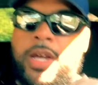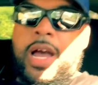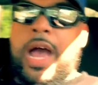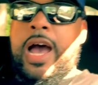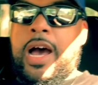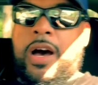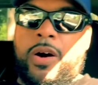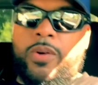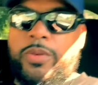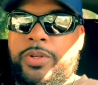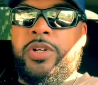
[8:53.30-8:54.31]

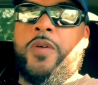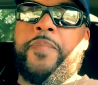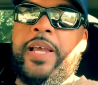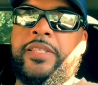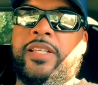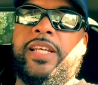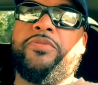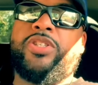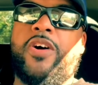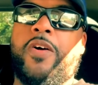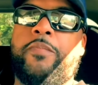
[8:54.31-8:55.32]
how, you know, basically he was
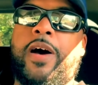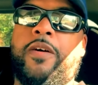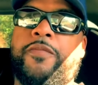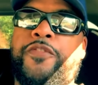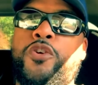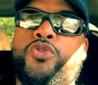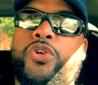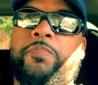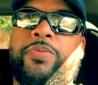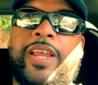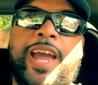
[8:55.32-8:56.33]
talking about future
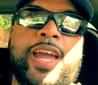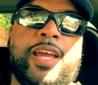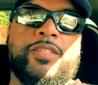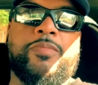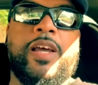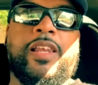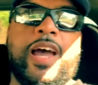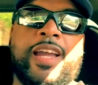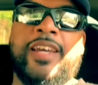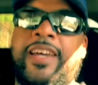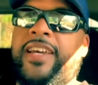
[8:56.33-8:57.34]
plans, man.
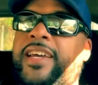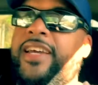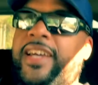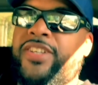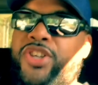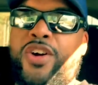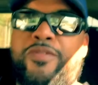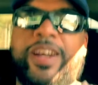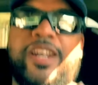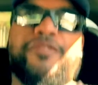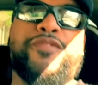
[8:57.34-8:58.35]
Like, it's
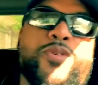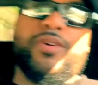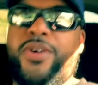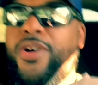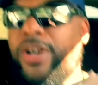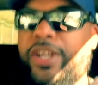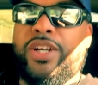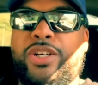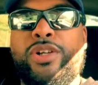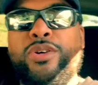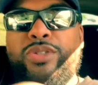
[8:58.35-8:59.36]
already a foregone
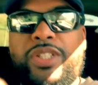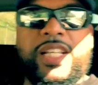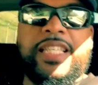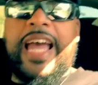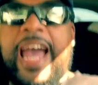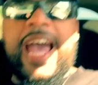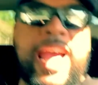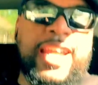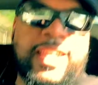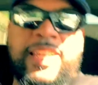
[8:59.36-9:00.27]
conclusion that